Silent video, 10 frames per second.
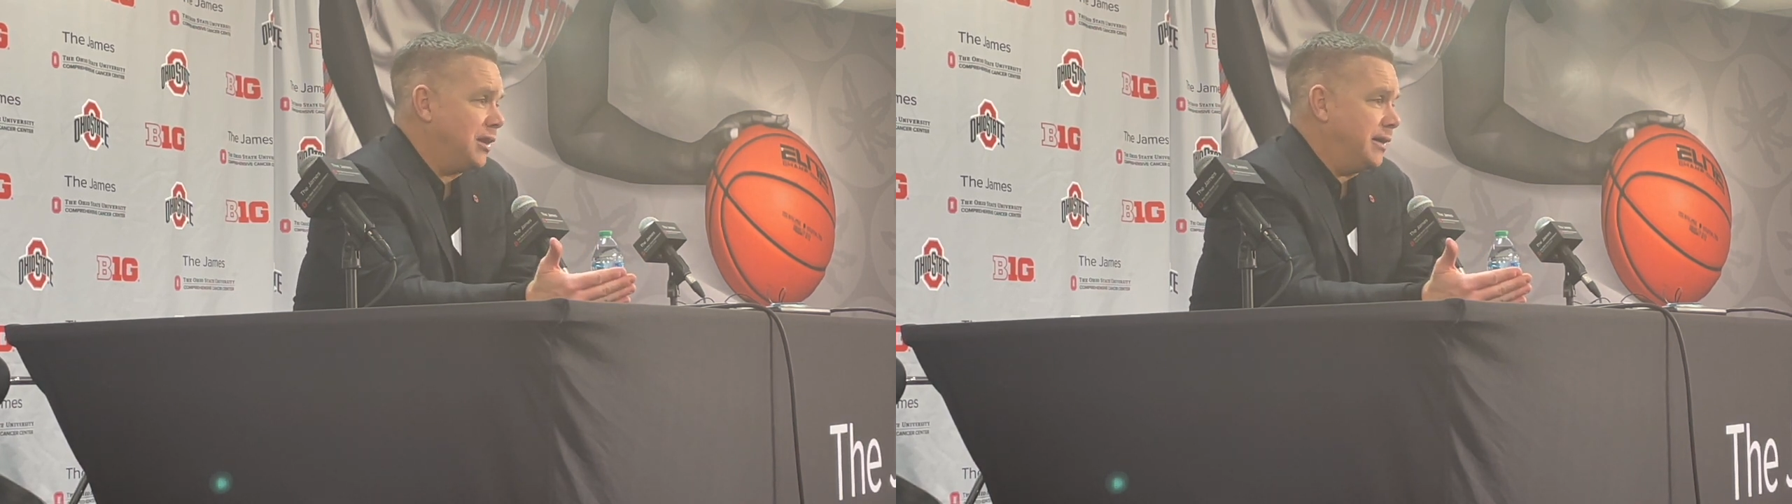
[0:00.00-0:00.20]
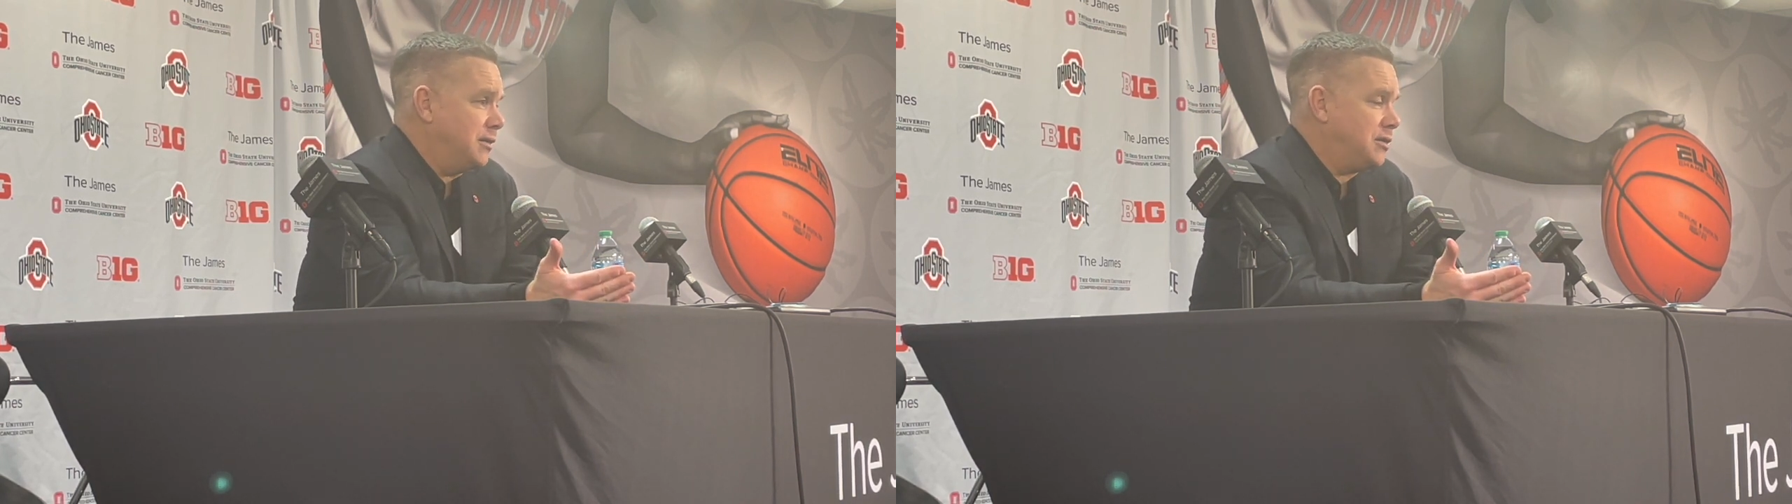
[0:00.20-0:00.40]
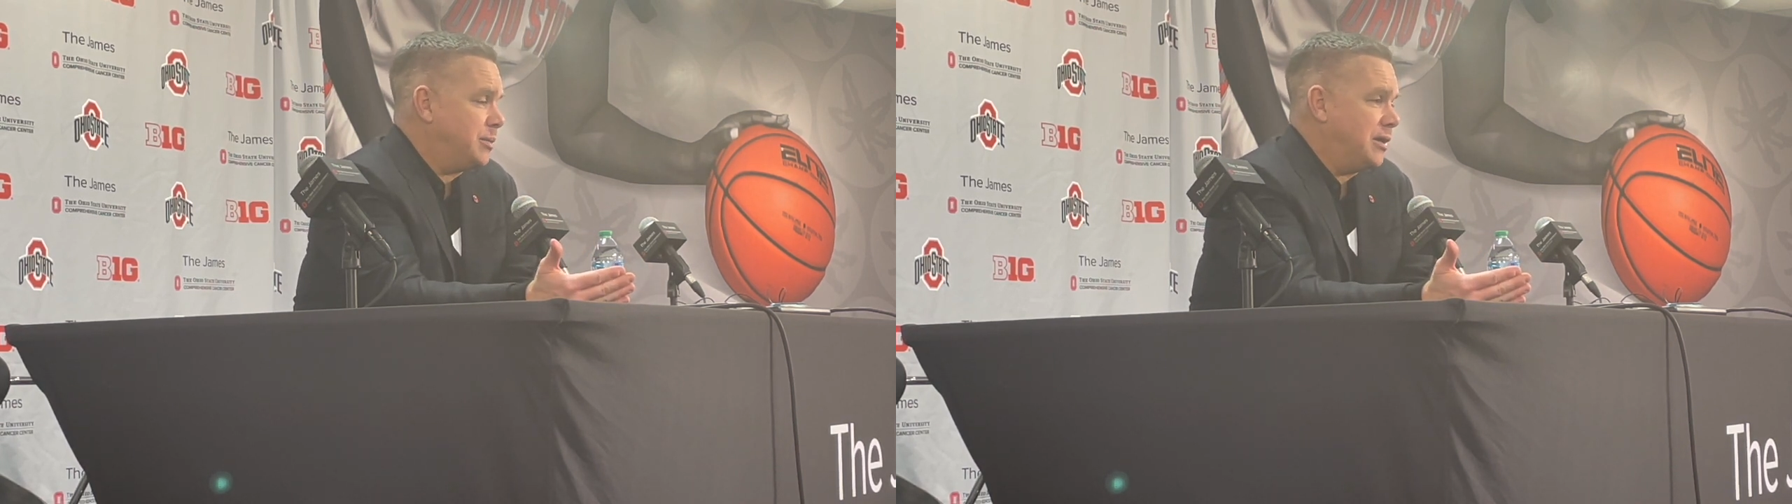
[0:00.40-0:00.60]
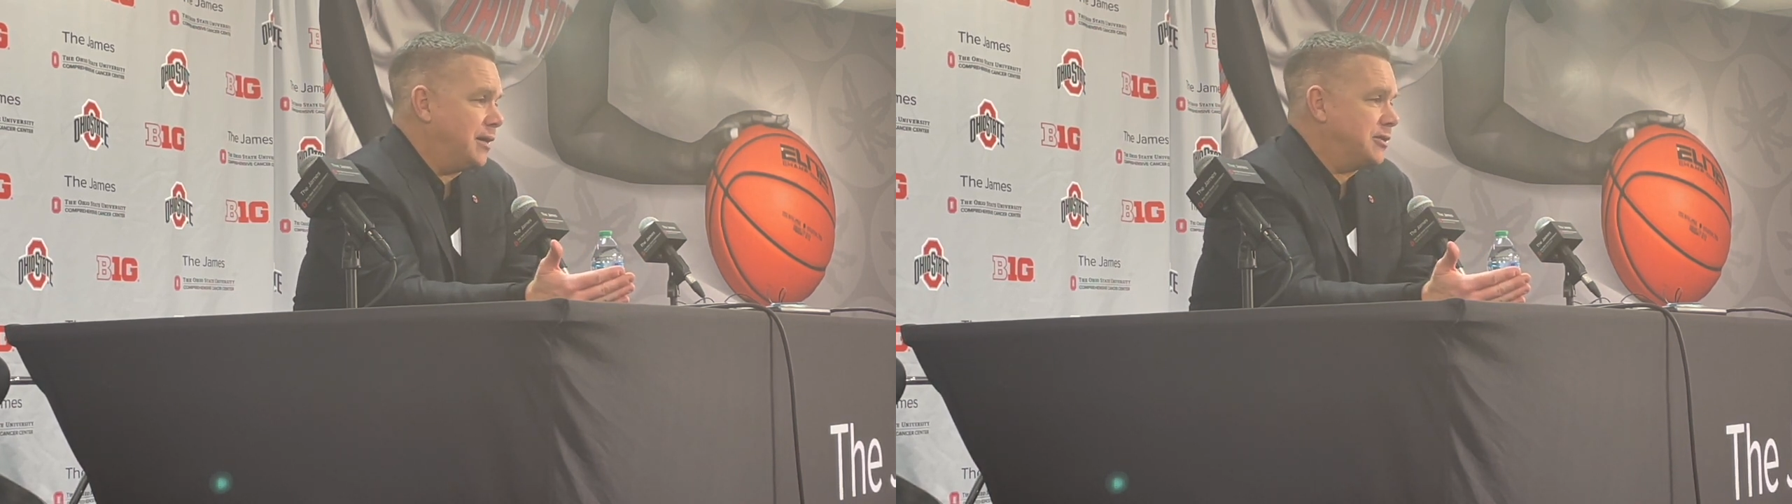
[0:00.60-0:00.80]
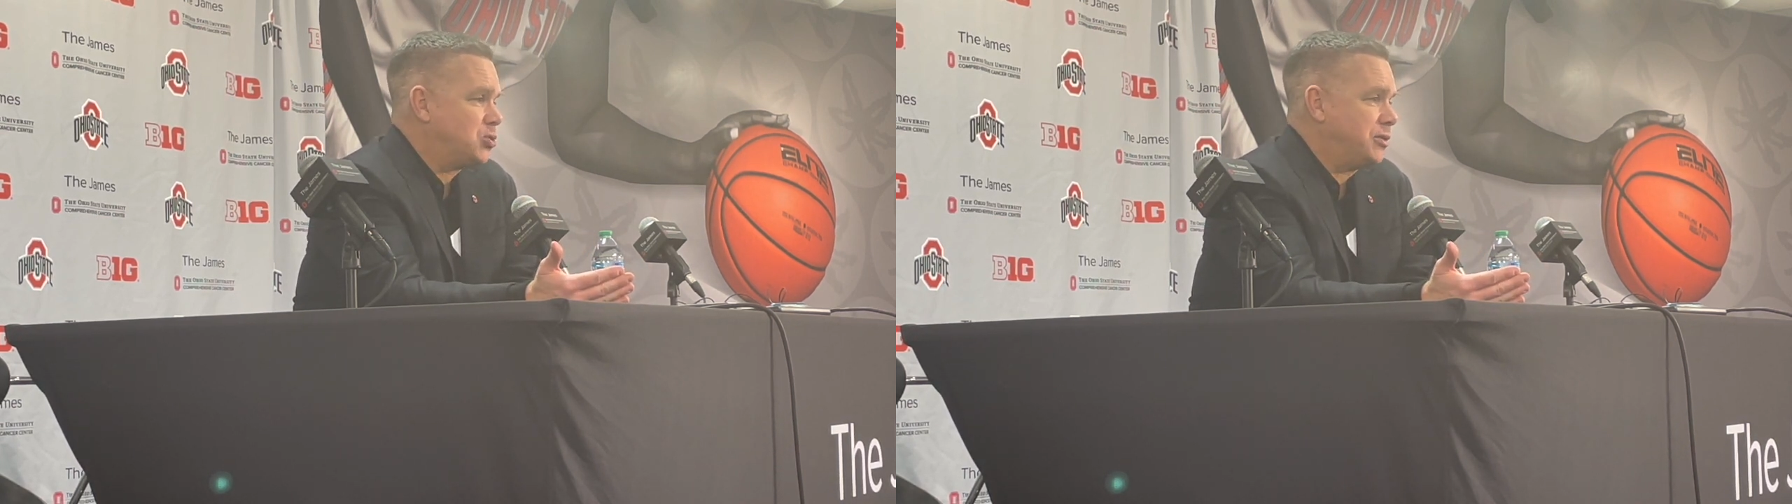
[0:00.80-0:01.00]
late, to be
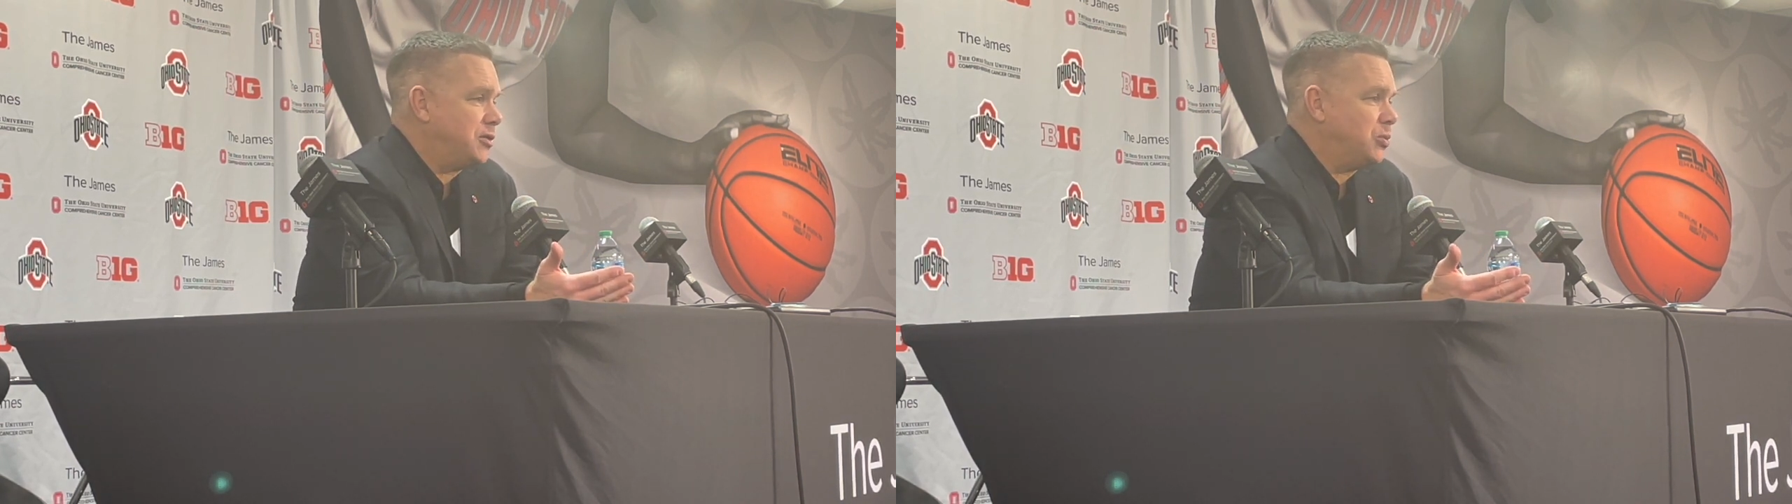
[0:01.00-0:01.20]
honest with you.